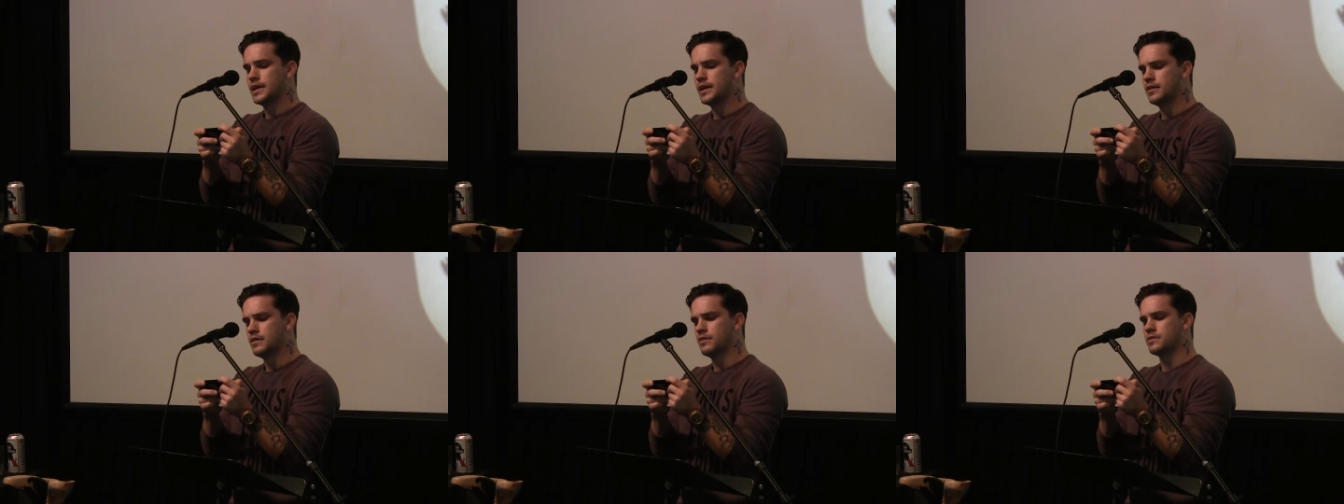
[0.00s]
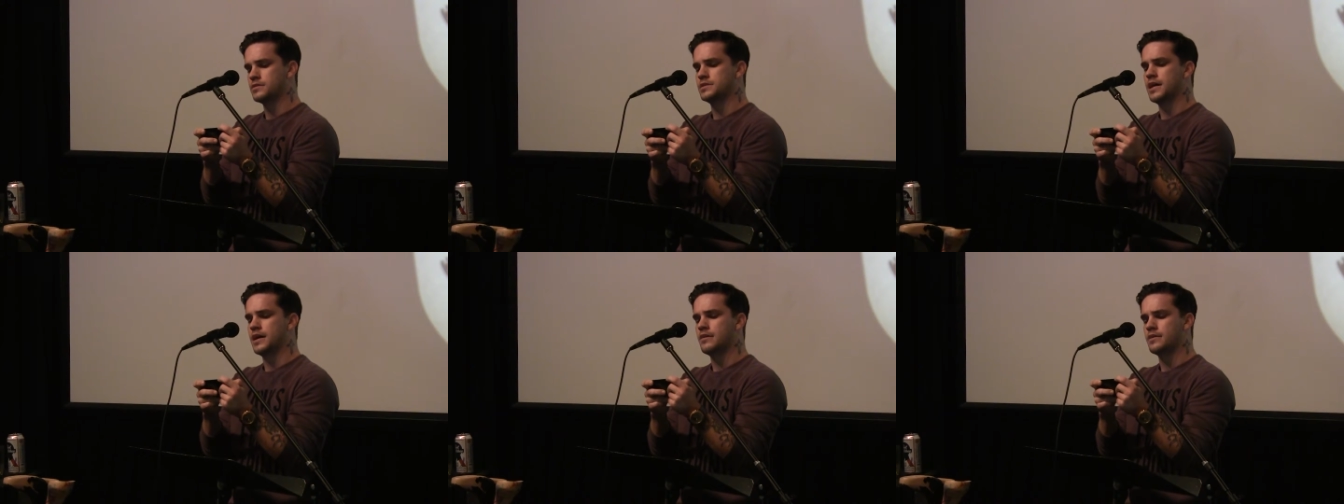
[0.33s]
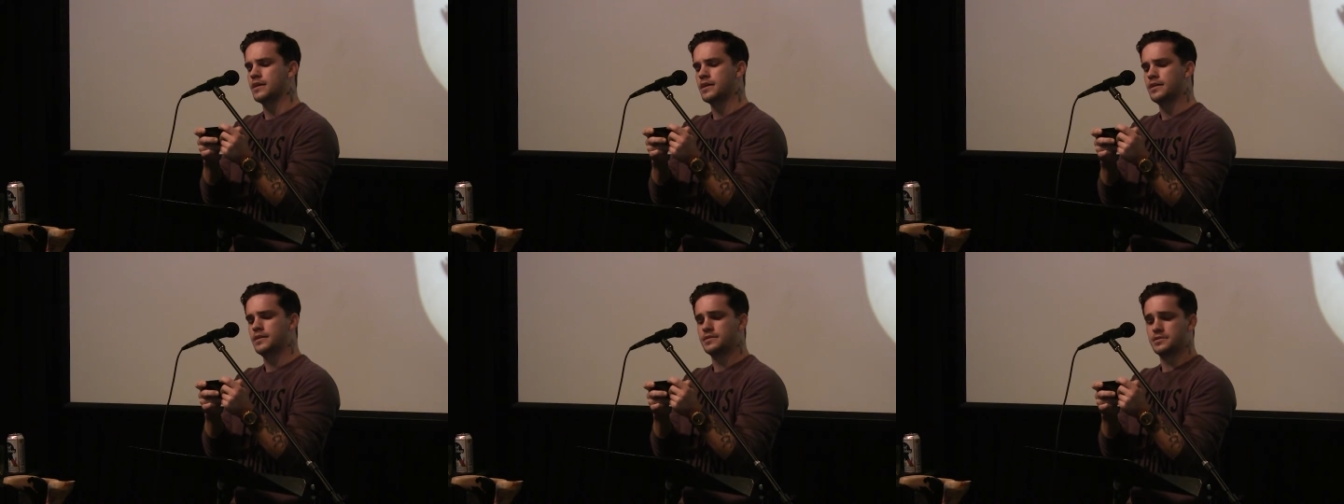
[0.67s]
He looked
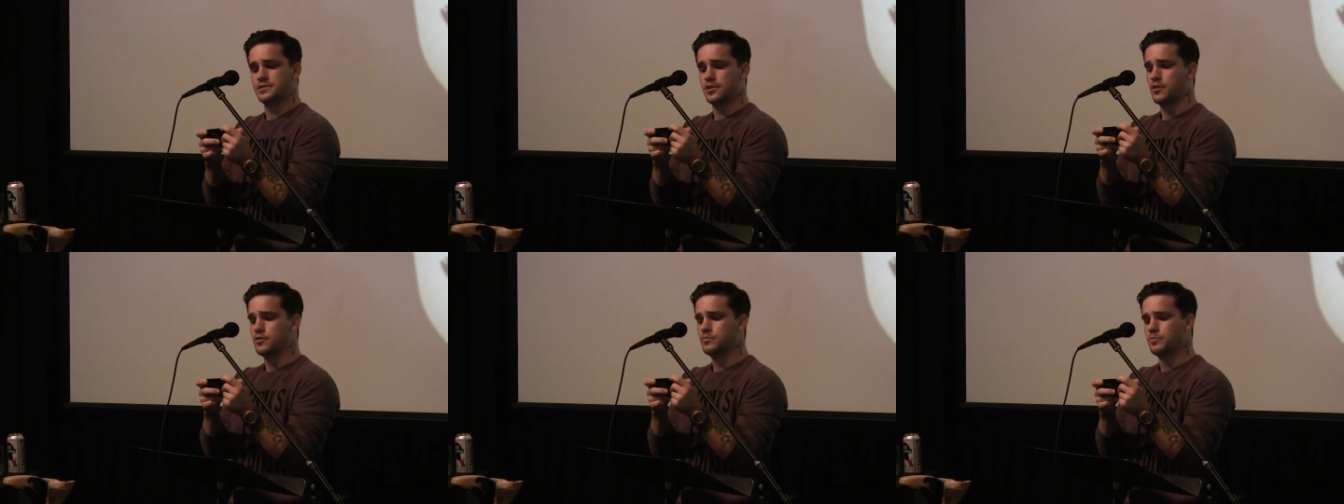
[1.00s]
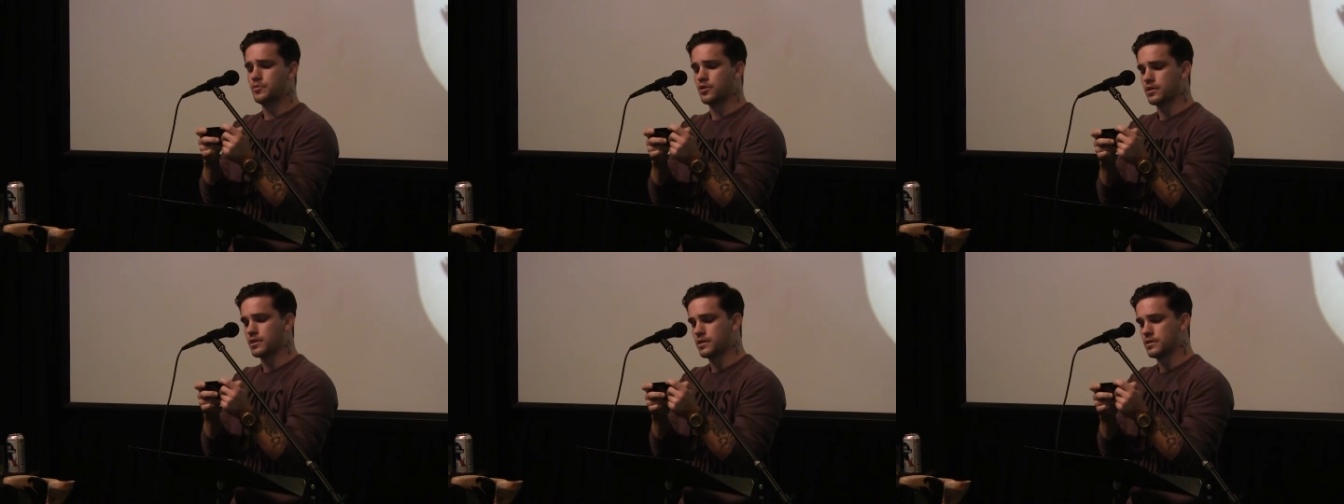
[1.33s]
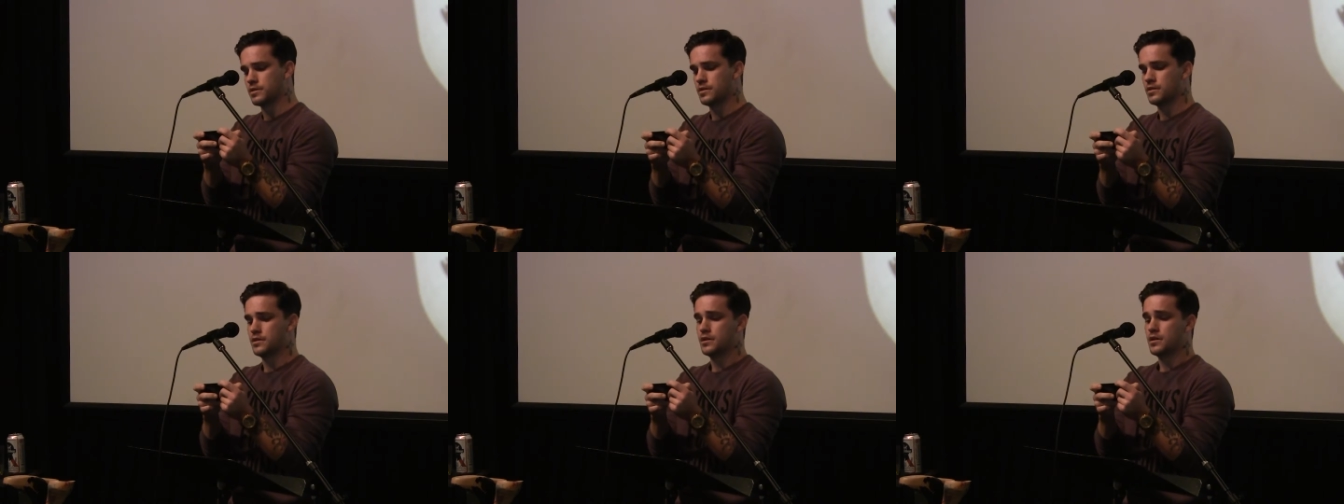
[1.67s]
down at his notebook.
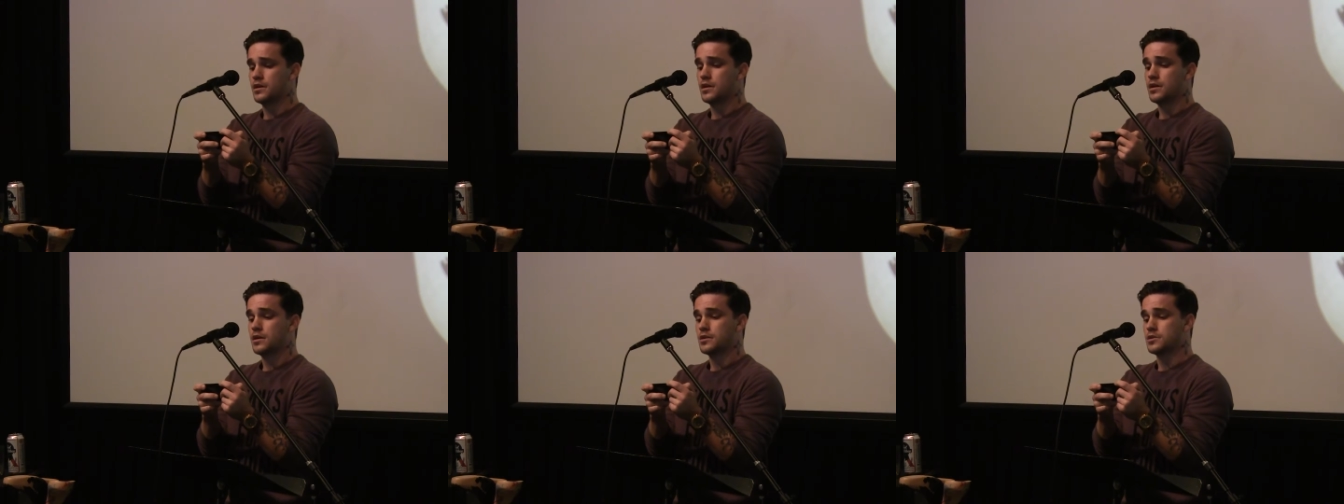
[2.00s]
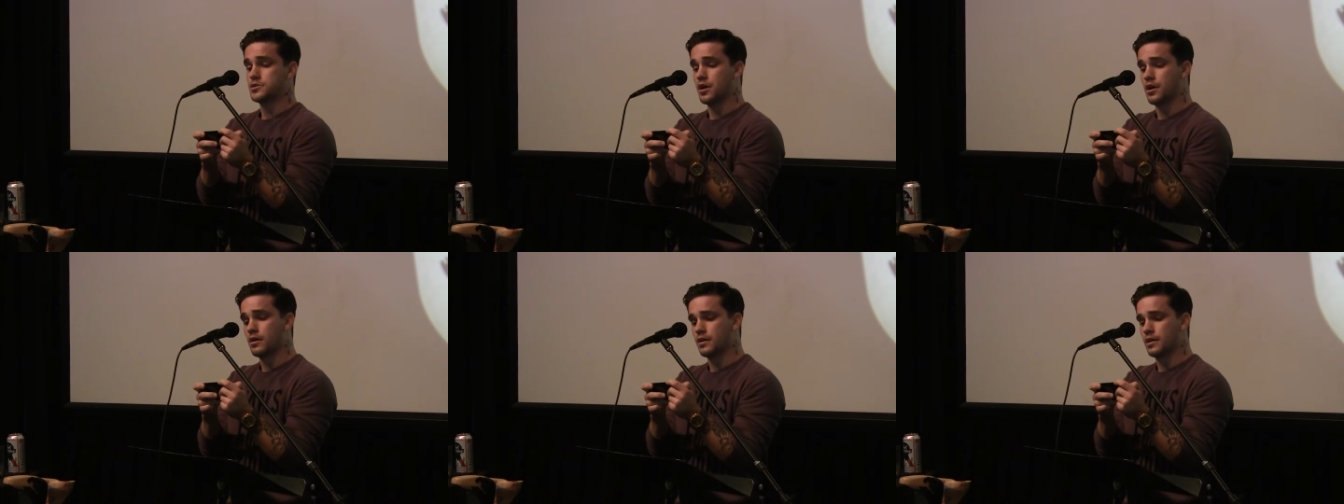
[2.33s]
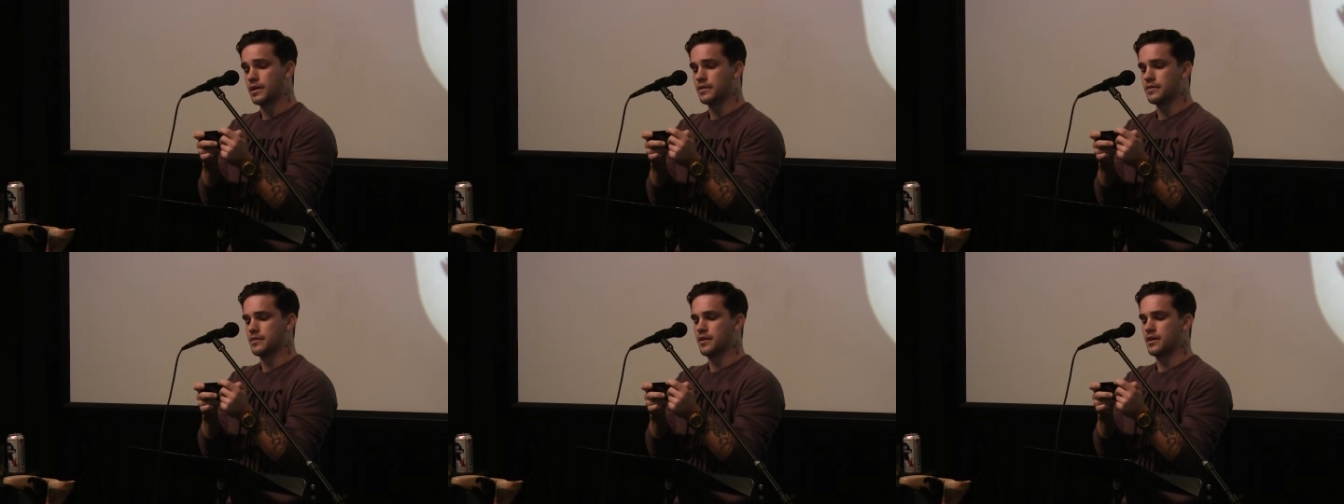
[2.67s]

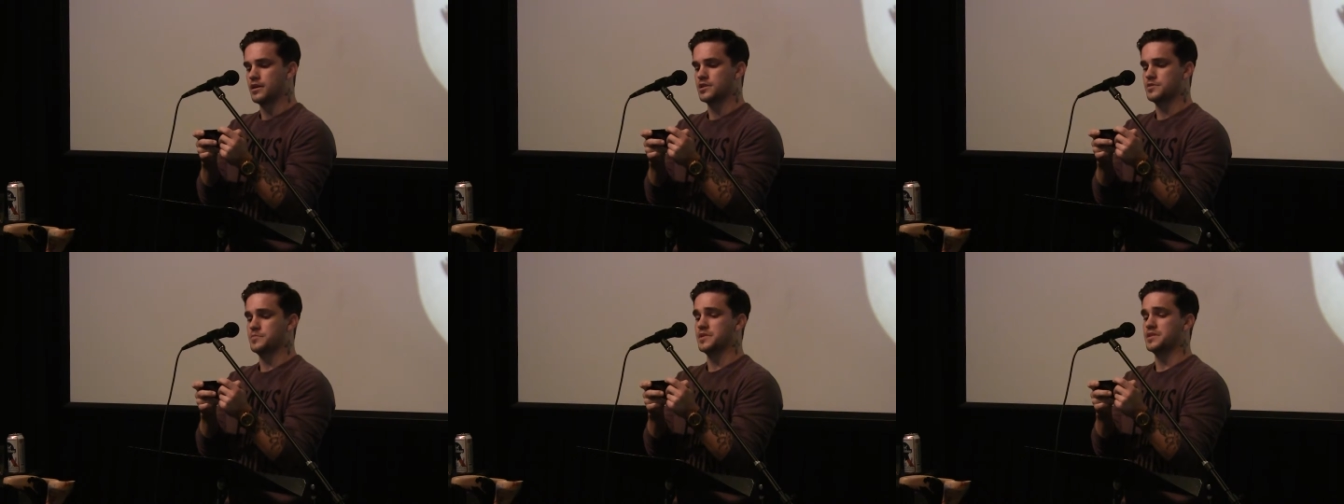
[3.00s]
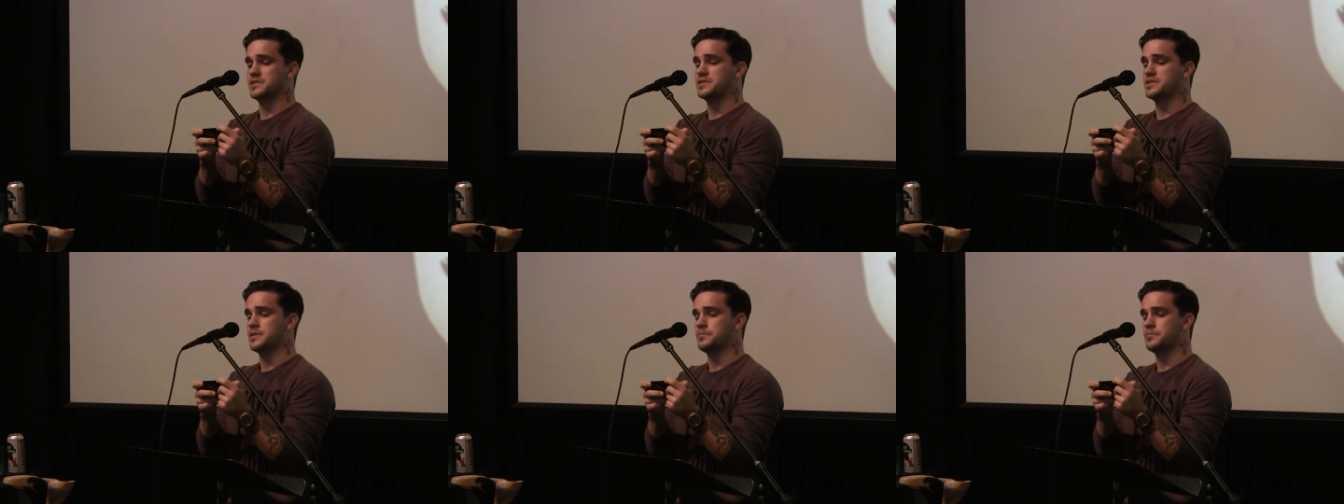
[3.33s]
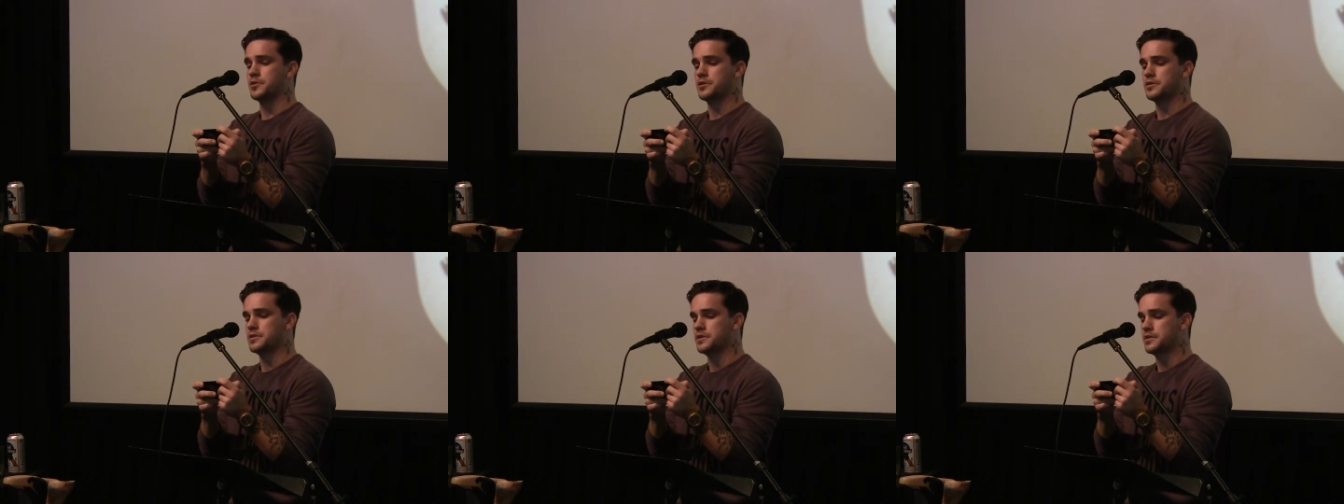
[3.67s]
Darling, the husband
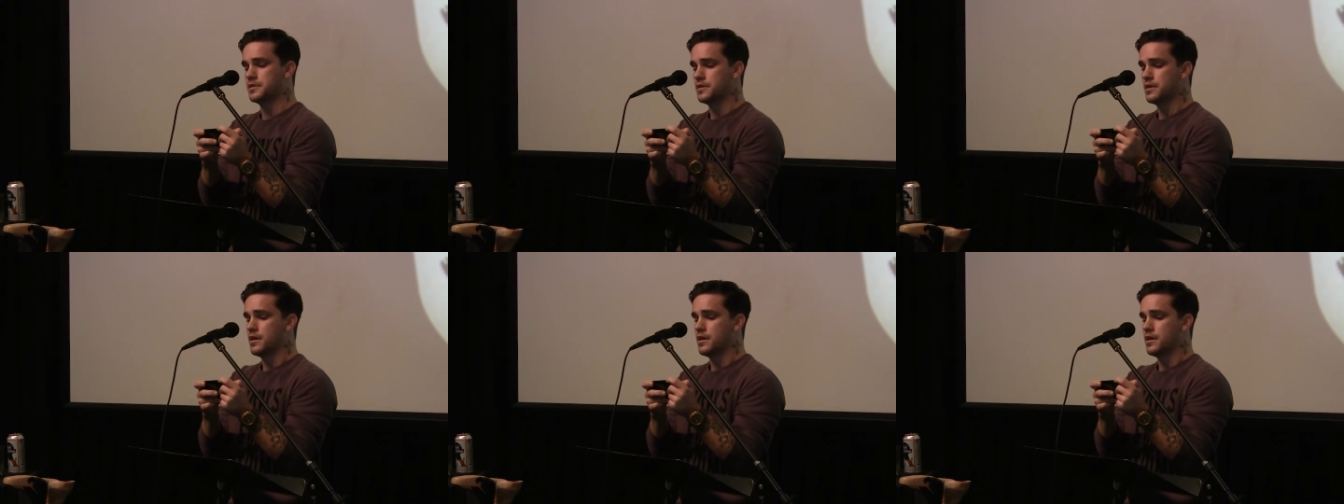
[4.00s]
simpered.